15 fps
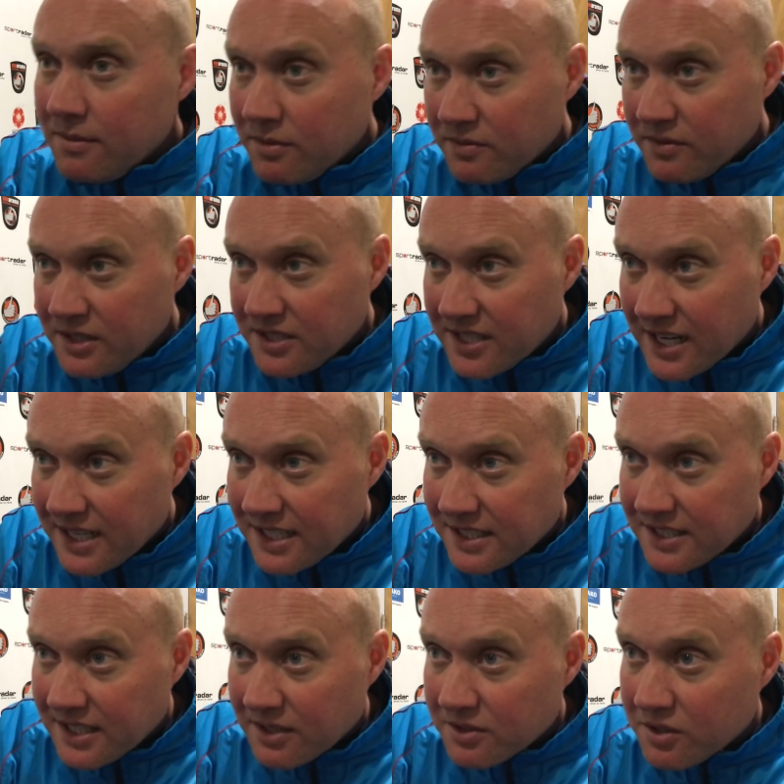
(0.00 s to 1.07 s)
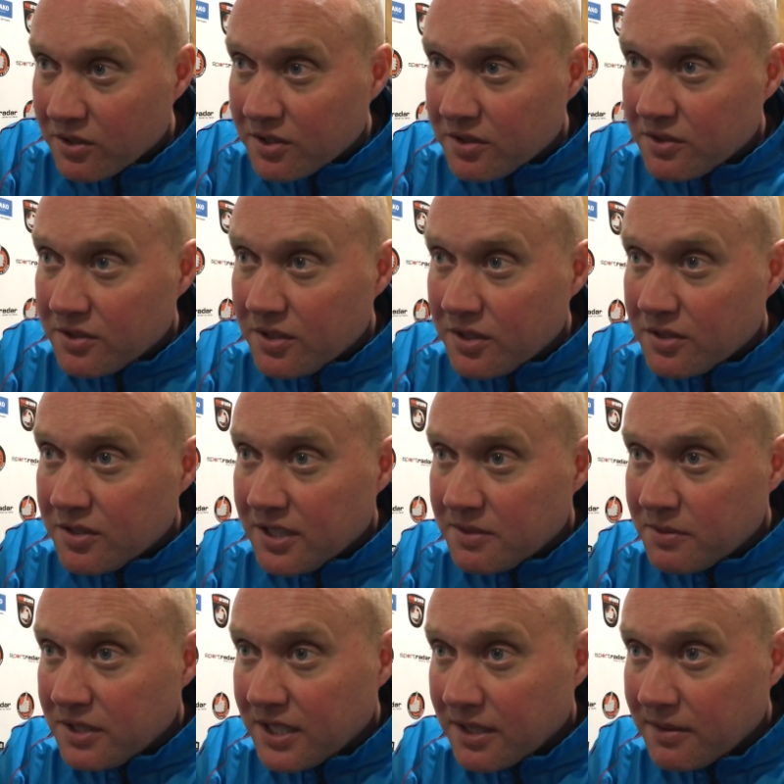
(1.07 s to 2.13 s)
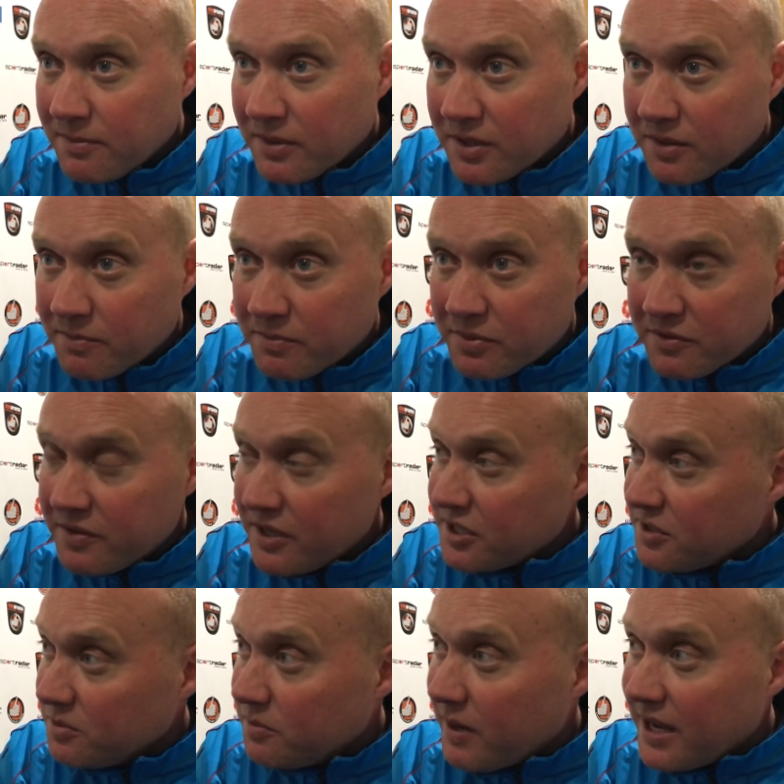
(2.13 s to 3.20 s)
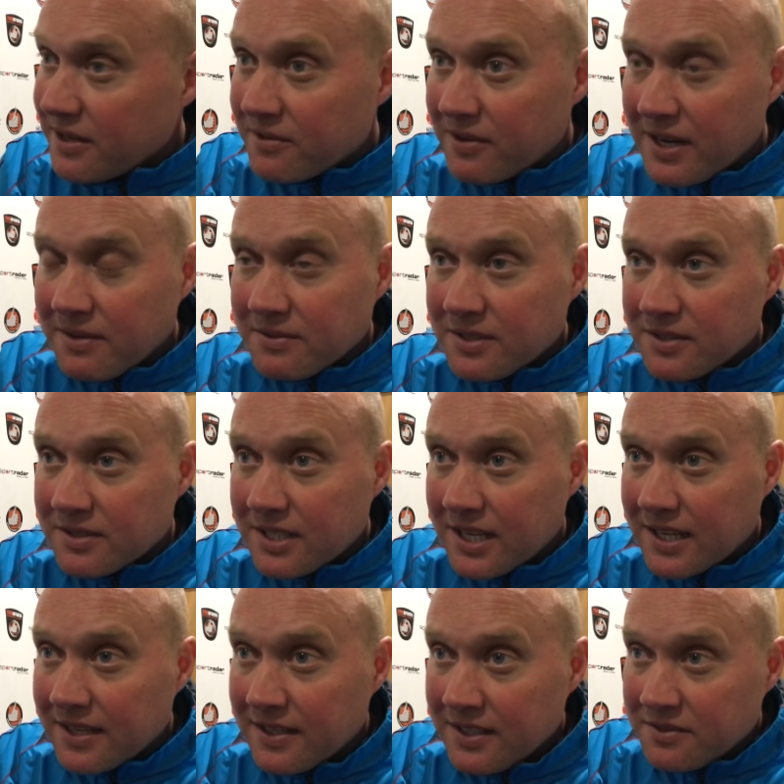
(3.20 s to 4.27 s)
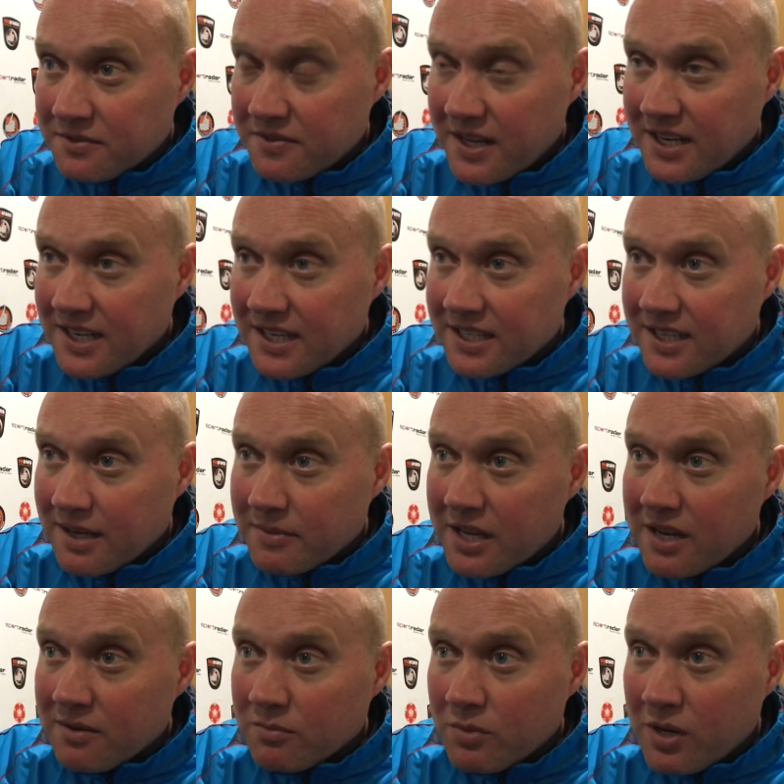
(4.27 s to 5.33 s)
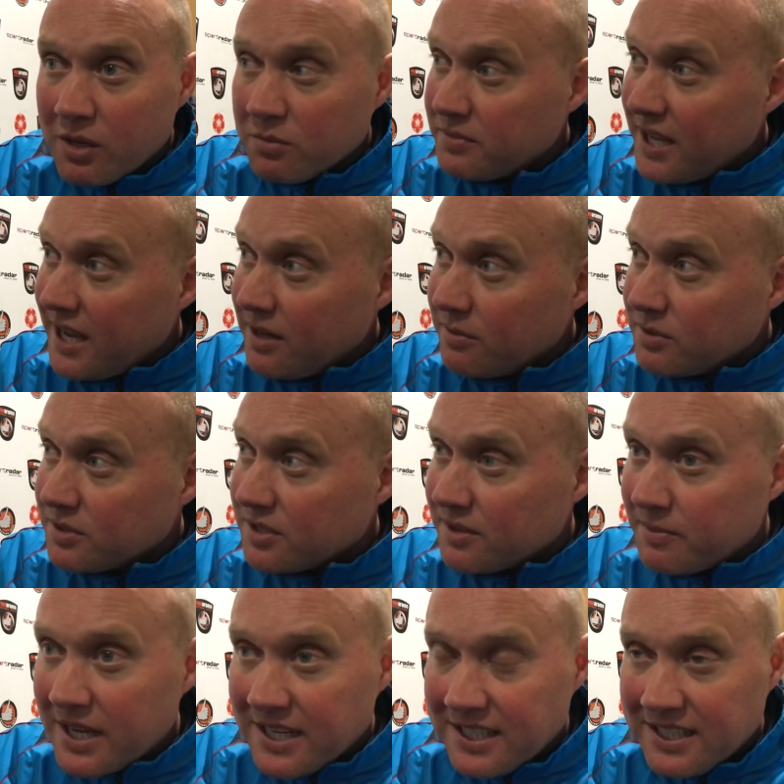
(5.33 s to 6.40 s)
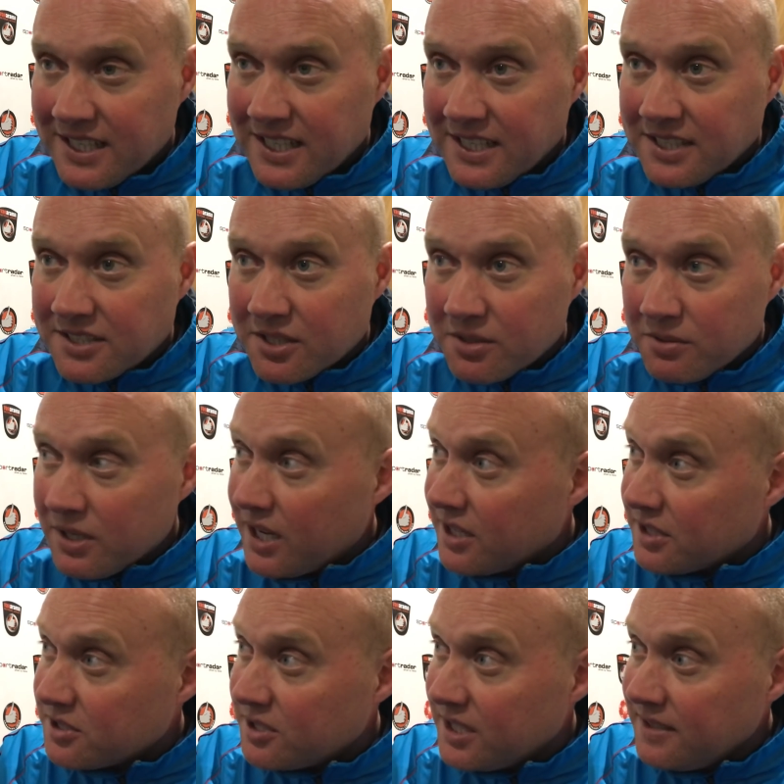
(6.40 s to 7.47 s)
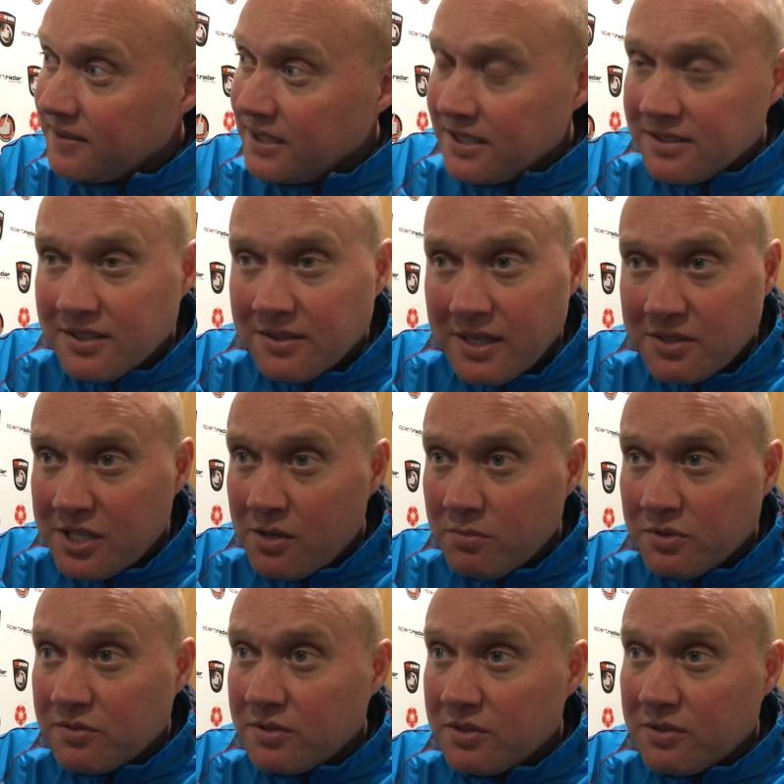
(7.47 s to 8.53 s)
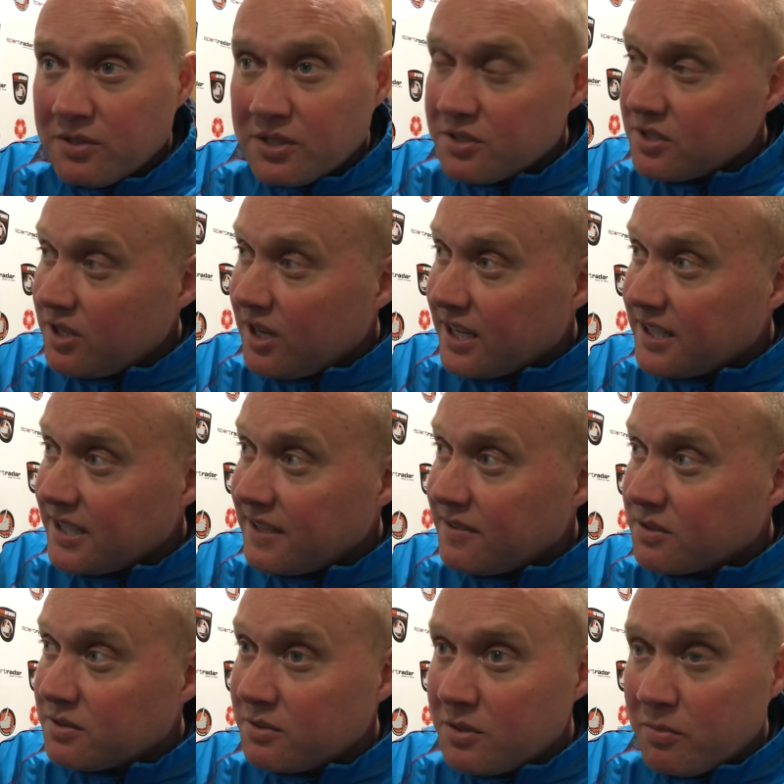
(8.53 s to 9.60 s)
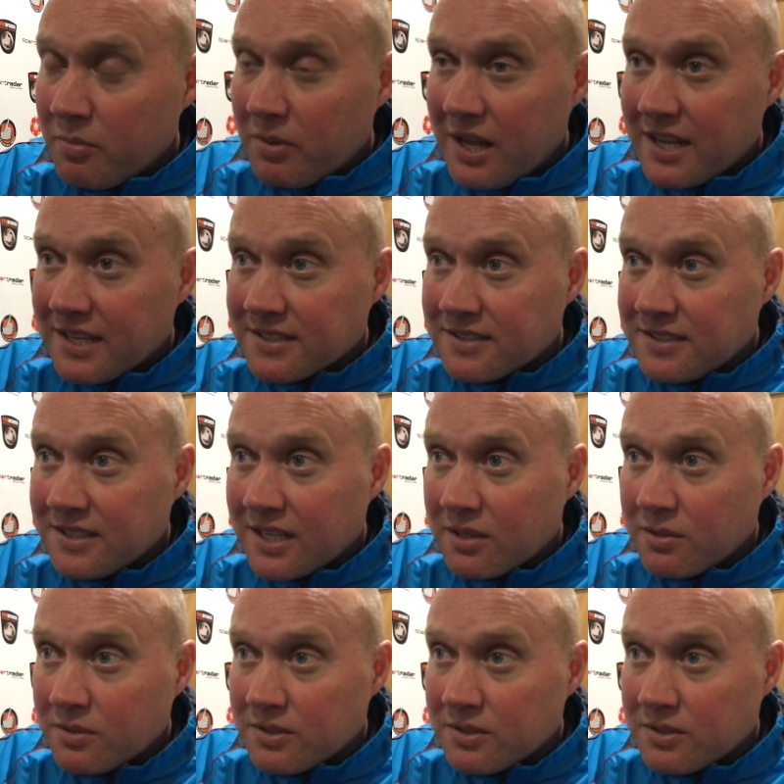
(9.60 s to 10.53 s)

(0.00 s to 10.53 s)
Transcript: Yeah, well, Reece Taylor, he's got a good professional background, and Fenwick up there and Whelpdale was playing in League 2 last year. So yeah, Chelmsford are a good side, and they've got some good players, and